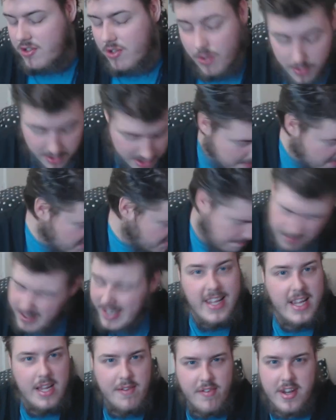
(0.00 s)
true, and you must
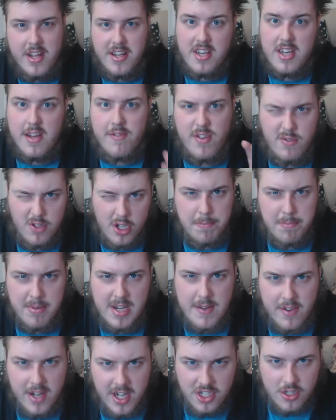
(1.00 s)
believe in it. And if you don't
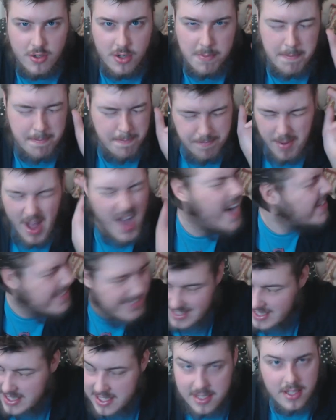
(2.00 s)
believe in it, you're a
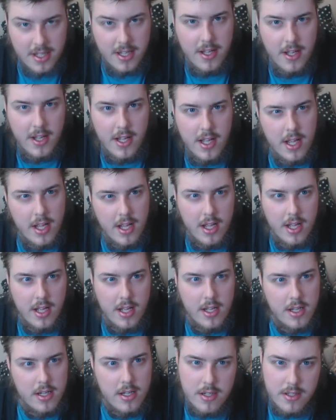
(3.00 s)
bastard.
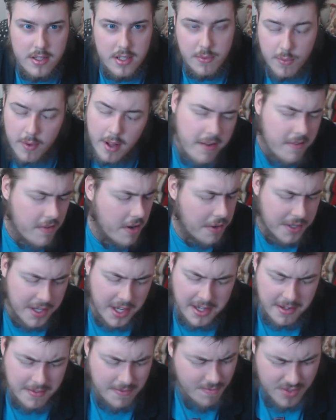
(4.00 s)
I think, well,
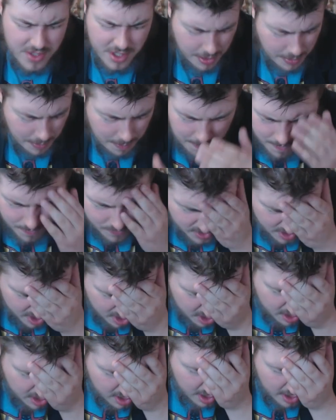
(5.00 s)
okay, so,
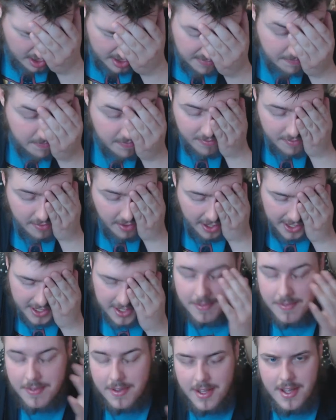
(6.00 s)
fine.
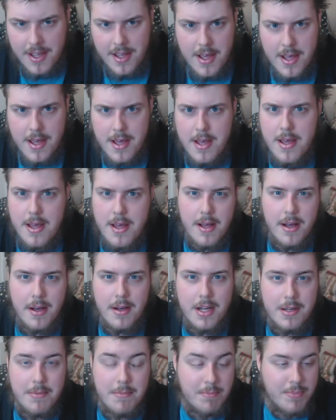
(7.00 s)

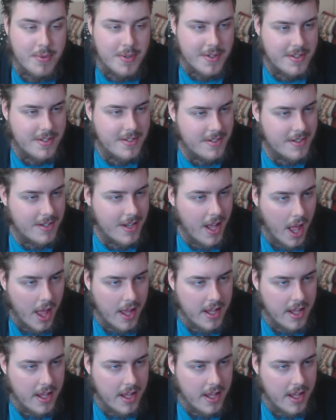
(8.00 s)
But